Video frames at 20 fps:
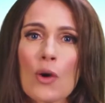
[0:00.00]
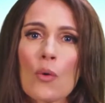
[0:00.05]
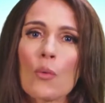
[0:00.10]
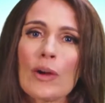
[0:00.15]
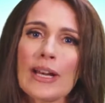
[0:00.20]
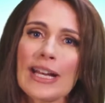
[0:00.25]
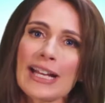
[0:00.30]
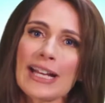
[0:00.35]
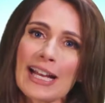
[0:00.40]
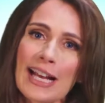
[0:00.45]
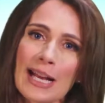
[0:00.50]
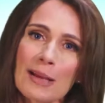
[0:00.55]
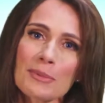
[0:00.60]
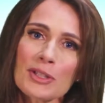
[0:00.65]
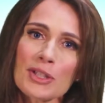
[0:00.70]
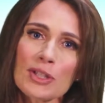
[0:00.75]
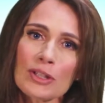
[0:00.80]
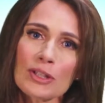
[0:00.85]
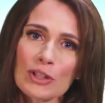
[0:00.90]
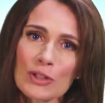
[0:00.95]
When it
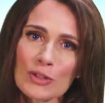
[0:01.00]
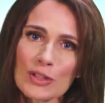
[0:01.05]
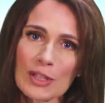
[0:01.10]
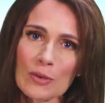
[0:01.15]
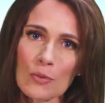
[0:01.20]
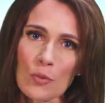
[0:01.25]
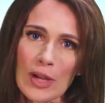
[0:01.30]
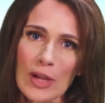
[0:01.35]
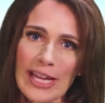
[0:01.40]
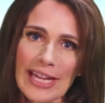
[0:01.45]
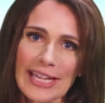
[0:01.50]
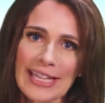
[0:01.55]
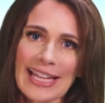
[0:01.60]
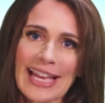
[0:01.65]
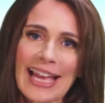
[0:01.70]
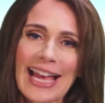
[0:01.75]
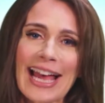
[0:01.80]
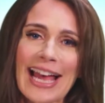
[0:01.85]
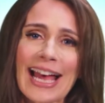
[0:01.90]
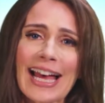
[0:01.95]
comes to losing weight,
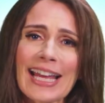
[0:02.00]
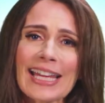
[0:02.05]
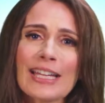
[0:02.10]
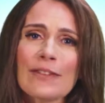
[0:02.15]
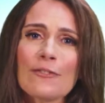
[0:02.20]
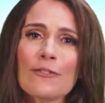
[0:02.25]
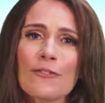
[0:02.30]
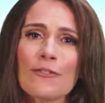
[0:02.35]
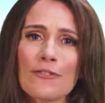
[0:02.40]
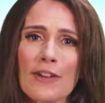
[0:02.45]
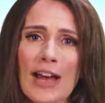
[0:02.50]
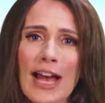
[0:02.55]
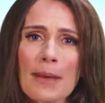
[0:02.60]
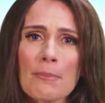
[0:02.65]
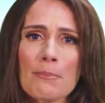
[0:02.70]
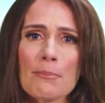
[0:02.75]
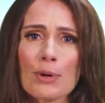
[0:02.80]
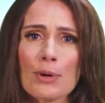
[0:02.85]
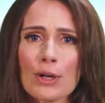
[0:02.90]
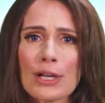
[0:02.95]
adding
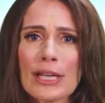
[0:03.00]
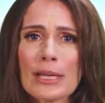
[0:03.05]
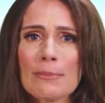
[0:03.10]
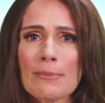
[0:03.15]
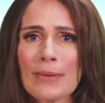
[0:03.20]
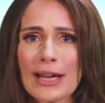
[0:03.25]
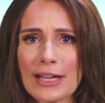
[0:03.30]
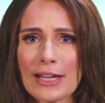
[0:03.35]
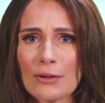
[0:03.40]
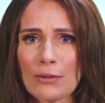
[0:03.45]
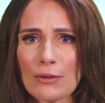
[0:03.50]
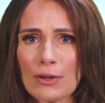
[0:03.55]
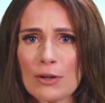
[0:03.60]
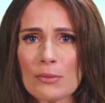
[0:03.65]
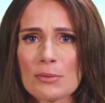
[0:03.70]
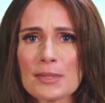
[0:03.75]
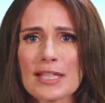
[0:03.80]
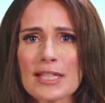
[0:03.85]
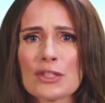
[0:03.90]
fat-burning microbes